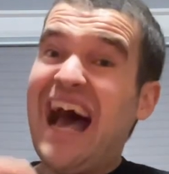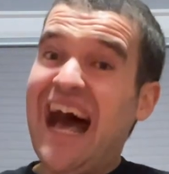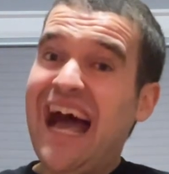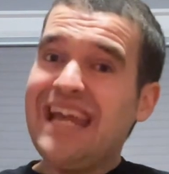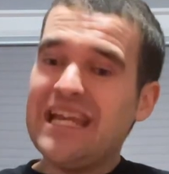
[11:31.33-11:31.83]

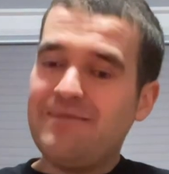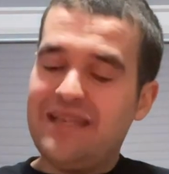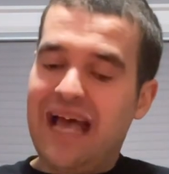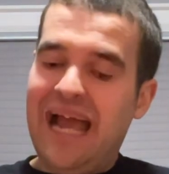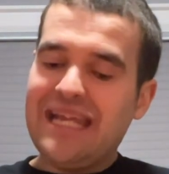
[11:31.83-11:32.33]
I
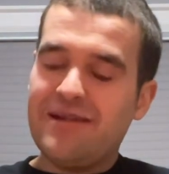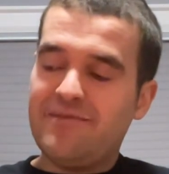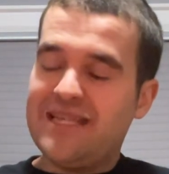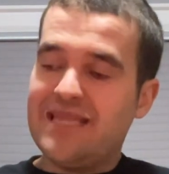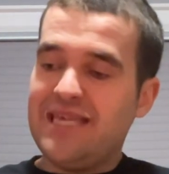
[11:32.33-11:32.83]
get to
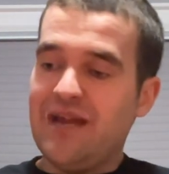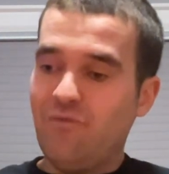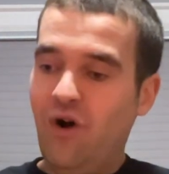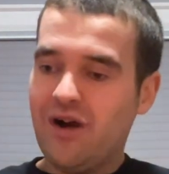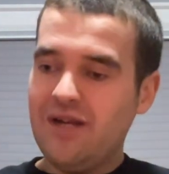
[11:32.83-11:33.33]
present the
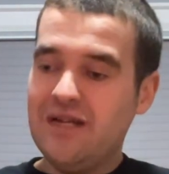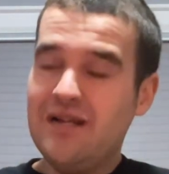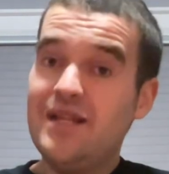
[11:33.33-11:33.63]
award